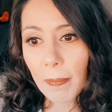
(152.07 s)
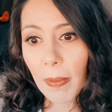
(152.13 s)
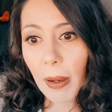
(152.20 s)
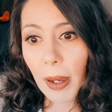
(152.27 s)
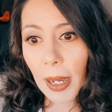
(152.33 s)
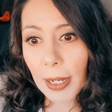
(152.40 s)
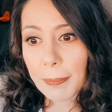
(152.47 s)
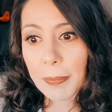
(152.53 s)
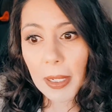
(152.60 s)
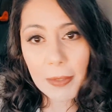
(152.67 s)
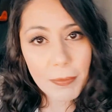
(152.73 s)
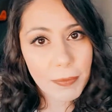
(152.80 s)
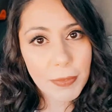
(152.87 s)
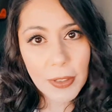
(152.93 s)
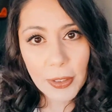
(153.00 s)

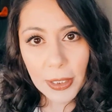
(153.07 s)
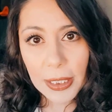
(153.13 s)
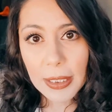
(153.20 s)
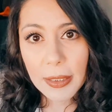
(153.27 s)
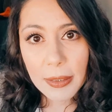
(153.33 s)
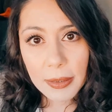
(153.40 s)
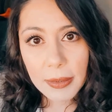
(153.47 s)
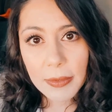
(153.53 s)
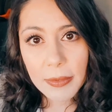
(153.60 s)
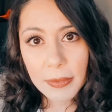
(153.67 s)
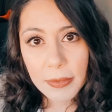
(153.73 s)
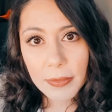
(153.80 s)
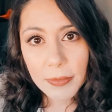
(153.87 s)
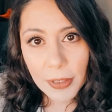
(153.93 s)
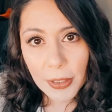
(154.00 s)
I'm very,
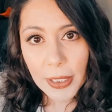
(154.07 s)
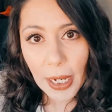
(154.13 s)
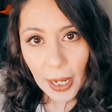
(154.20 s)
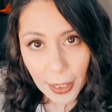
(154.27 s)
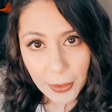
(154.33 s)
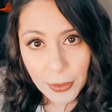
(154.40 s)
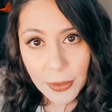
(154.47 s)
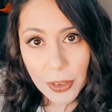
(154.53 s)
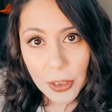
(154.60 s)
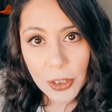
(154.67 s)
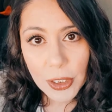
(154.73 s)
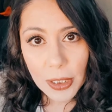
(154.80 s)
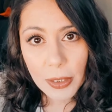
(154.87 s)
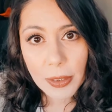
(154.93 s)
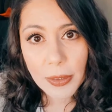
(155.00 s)
very honored to
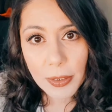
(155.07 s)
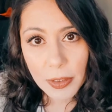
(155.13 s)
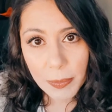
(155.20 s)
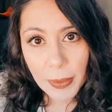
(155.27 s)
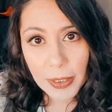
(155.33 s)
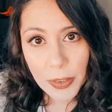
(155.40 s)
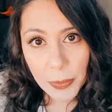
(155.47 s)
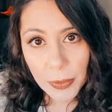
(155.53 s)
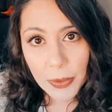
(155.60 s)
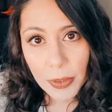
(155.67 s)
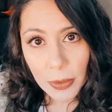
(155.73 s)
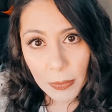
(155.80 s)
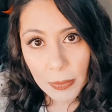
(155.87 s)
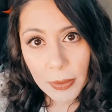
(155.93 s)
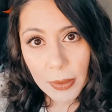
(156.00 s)
share in this space with you.